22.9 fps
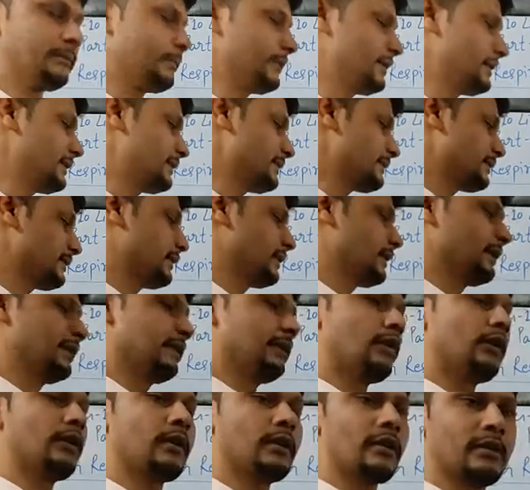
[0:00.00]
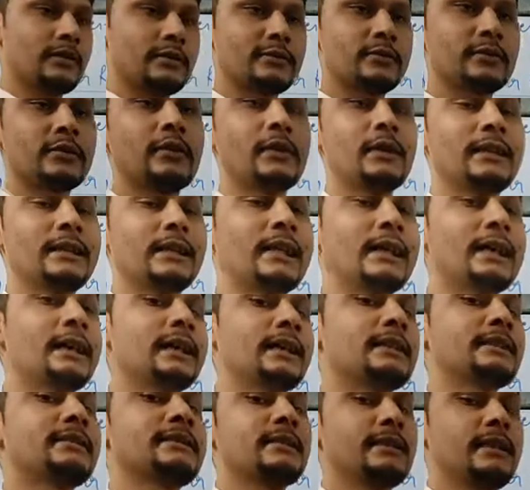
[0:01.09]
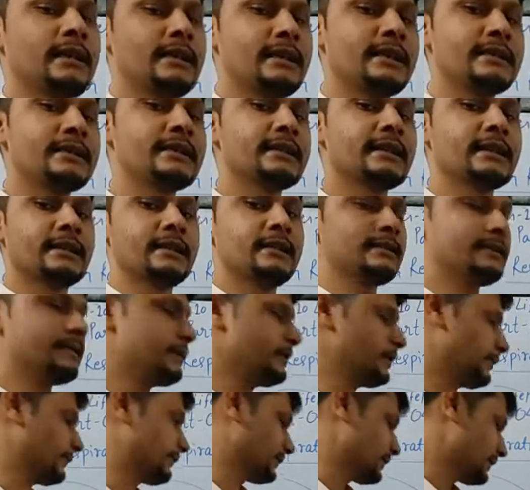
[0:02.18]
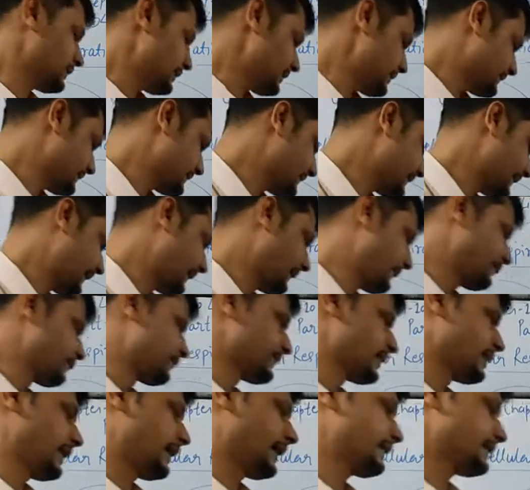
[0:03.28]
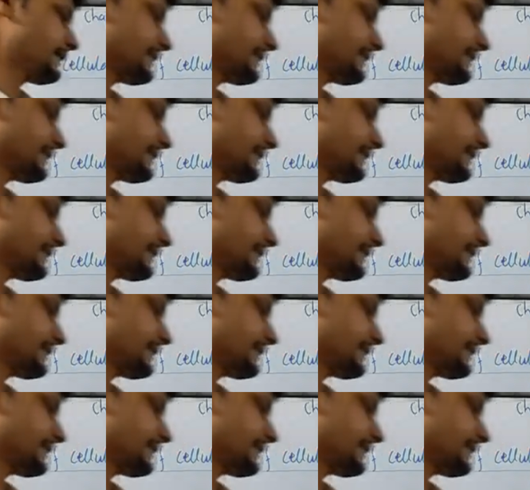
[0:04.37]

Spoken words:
means, or also called as the energy currency of the cell. And